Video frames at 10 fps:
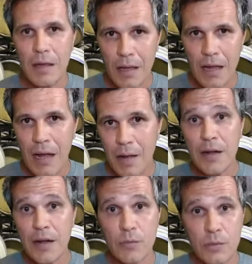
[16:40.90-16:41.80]
uh,
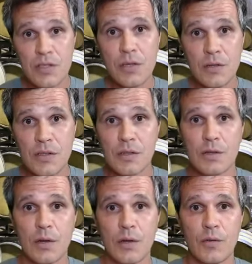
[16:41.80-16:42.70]
kind of reduces
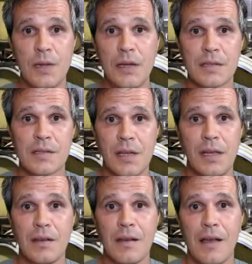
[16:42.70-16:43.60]
sort of greenness
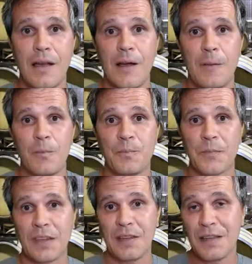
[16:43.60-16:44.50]
in um,
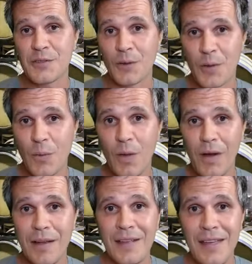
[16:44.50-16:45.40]
in sort of the
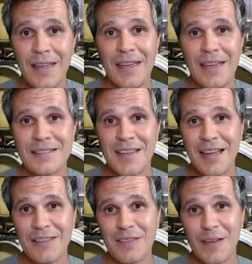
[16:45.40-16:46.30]
wine is
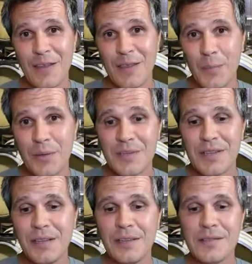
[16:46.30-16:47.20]
that the the
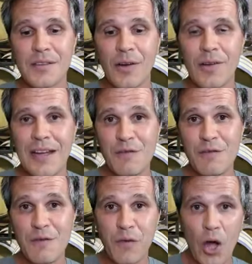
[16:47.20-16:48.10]
pyrazines are actually
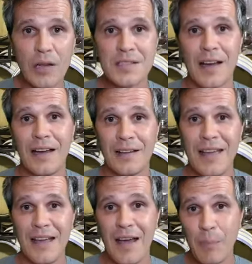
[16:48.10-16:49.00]
volatile
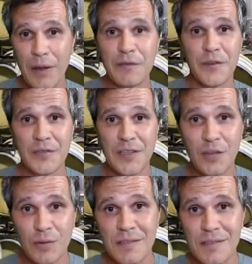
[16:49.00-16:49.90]
above 50
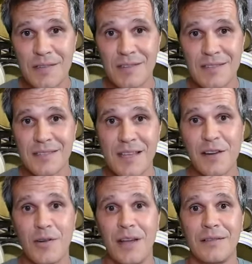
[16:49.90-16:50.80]
degrees
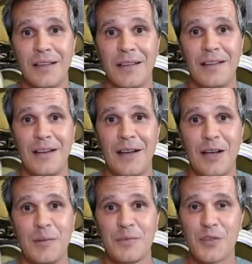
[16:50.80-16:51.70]
centigrade.
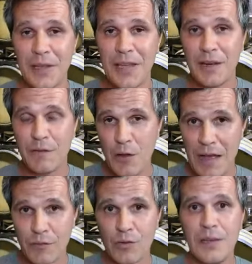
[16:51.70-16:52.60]
Um, so again, if you
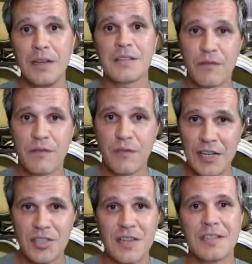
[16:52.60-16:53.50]
have greenness and
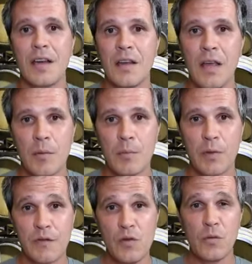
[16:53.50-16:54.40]
flash détente, but
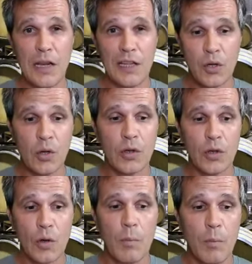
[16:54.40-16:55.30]
if you really cook
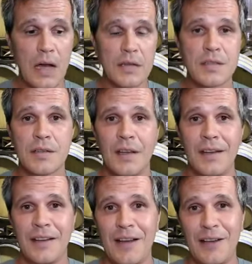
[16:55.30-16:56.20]
your must,
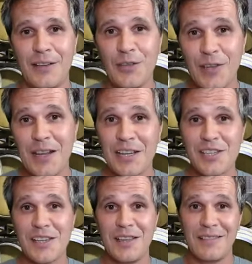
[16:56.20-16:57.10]
uh, you can
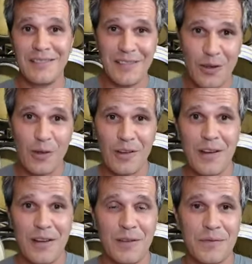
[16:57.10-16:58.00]
actually you know
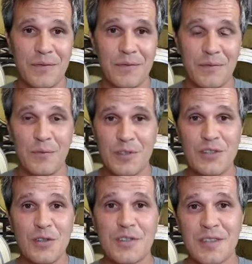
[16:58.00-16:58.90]
kind of
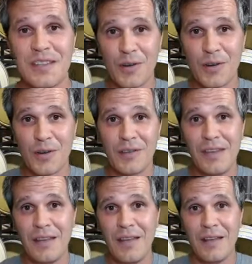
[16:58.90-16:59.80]
reduce the sort of
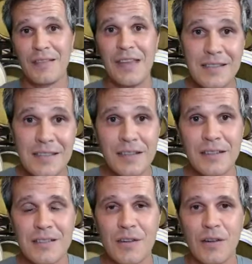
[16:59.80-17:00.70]
the the
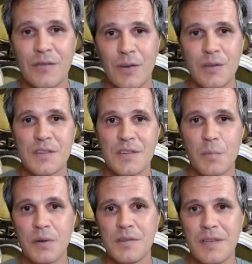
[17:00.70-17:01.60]
incidence of those the
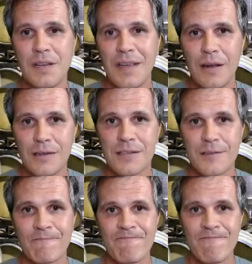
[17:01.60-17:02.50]
pyrazinic characters.
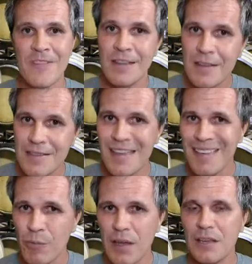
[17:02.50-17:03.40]
The other
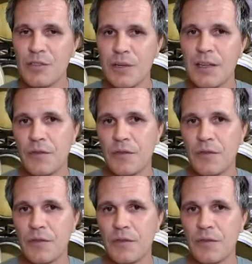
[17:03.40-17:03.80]
way you do it, if you